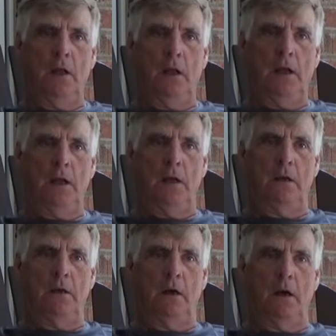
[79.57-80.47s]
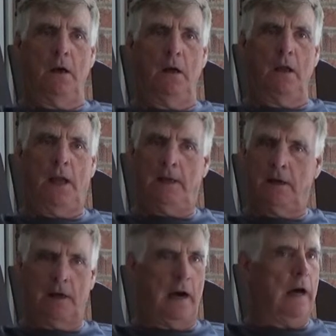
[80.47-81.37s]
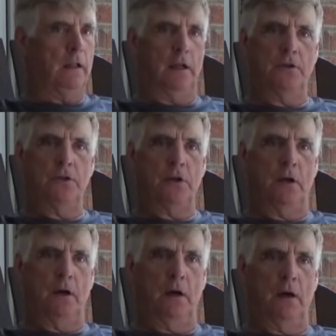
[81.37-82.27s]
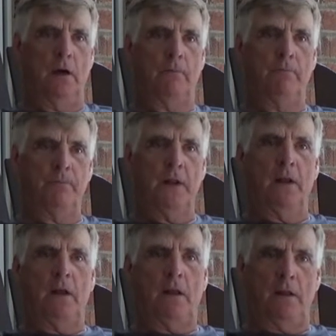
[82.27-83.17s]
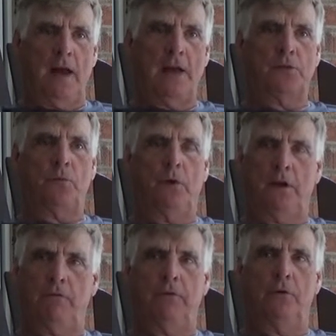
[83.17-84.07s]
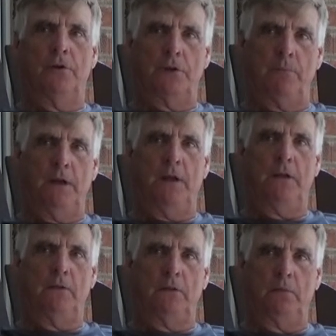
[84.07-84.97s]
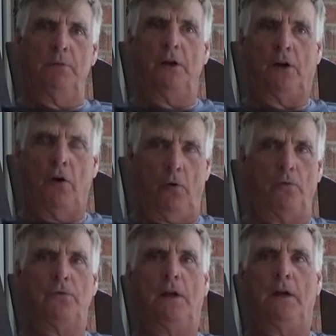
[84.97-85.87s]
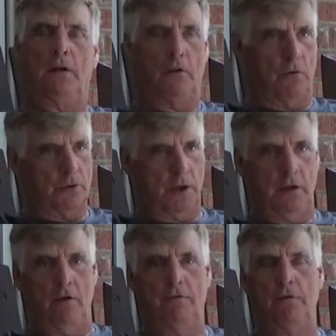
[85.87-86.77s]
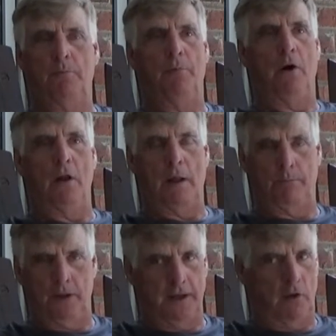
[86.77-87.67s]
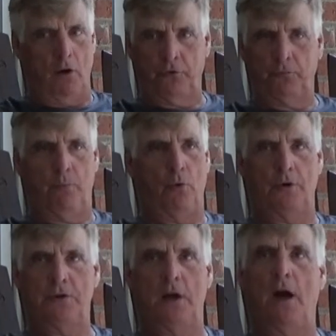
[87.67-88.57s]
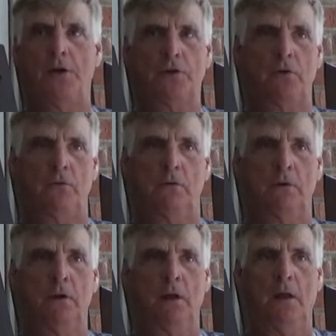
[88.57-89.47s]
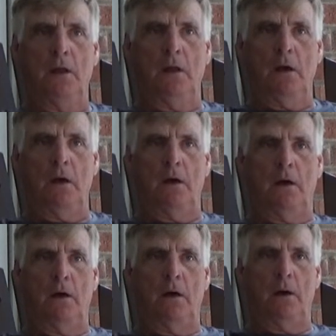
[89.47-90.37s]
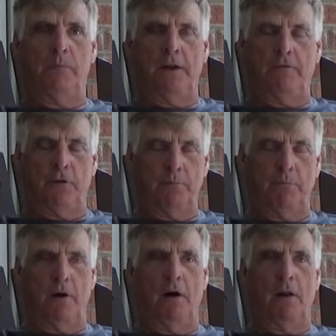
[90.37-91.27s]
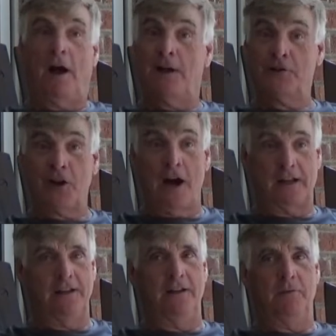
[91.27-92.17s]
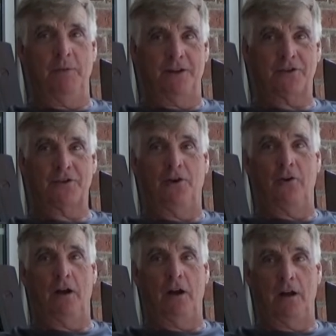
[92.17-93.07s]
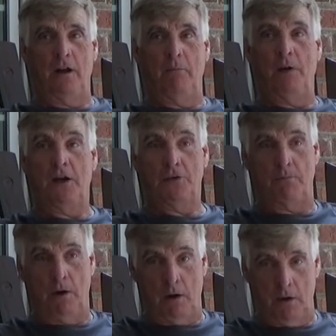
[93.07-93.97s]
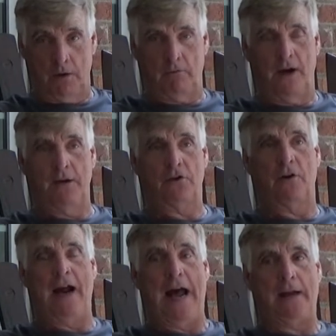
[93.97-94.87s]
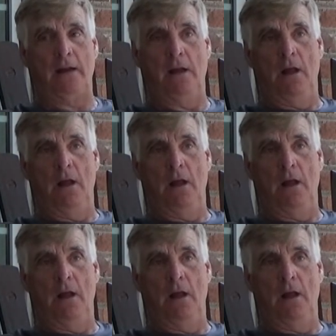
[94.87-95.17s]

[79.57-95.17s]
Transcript: and, uh, and in college uh, that's what influenced me to be a coach. And of course, I love football. I played all sports in high school. Mm-hmm. Uh, I played football, ice hockey in Minnesota, and oh, baseball, wow. and ran track.